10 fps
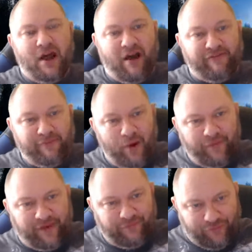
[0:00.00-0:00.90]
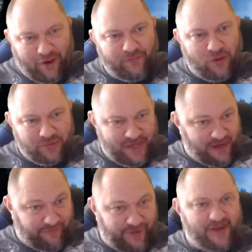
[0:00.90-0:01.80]
of moving from, don't take
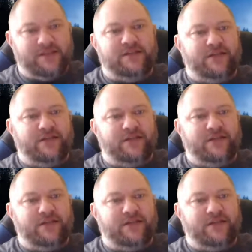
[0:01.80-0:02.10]
offense,